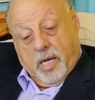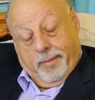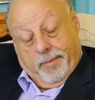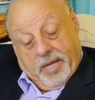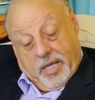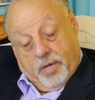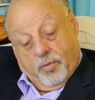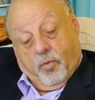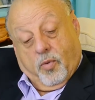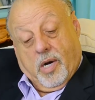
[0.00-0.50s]
I
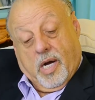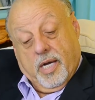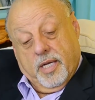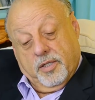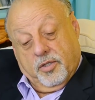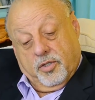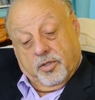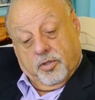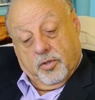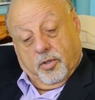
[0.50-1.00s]
made a
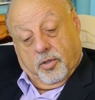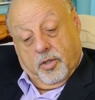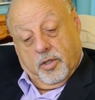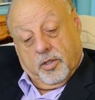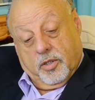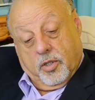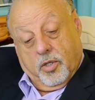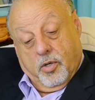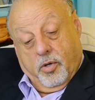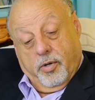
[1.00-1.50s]
wise
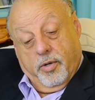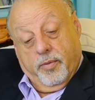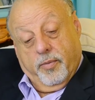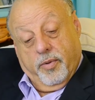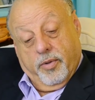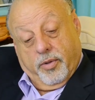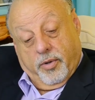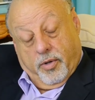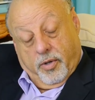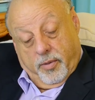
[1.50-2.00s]
choice going
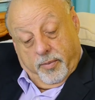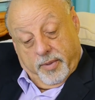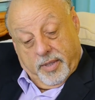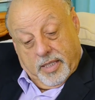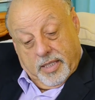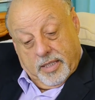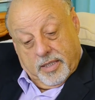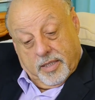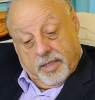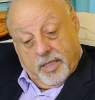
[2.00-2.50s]
with Urban
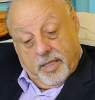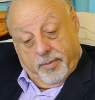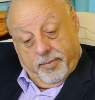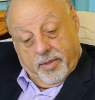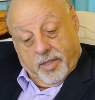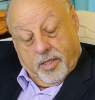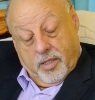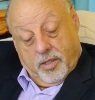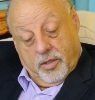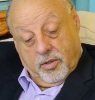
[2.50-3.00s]
AC
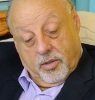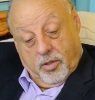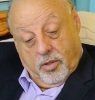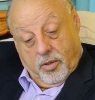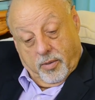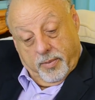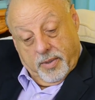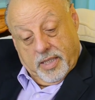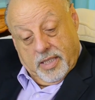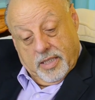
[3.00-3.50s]
because
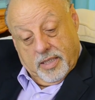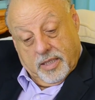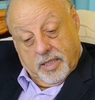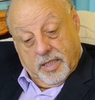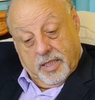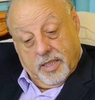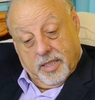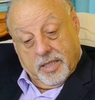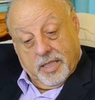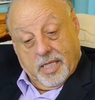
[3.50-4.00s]
Urban AC
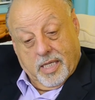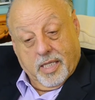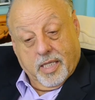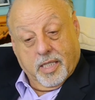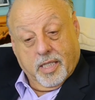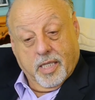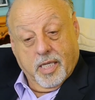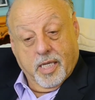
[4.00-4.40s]
is like